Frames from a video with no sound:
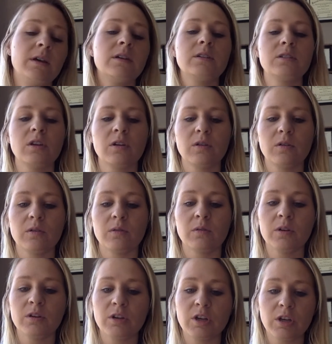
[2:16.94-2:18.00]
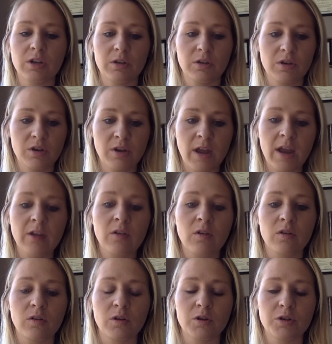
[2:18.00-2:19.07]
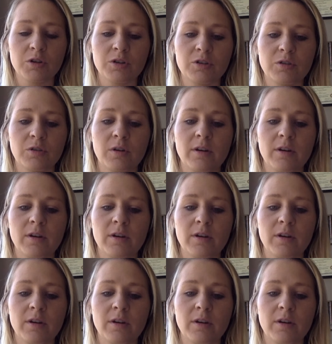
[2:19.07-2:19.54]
So you can go to the grocery store,